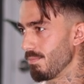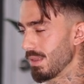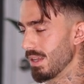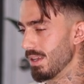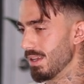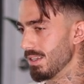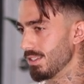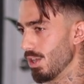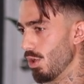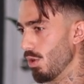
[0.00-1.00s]
Mm-hmm.
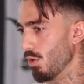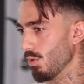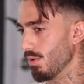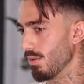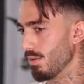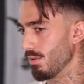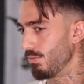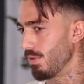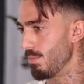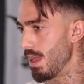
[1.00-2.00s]
So
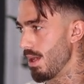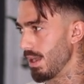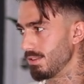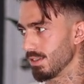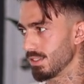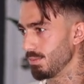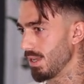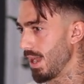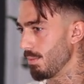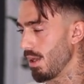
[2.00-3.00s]
from there, I took some
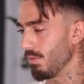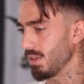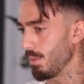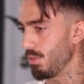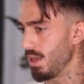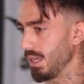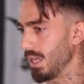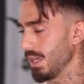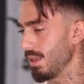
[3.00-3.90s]
time off, kept thinking.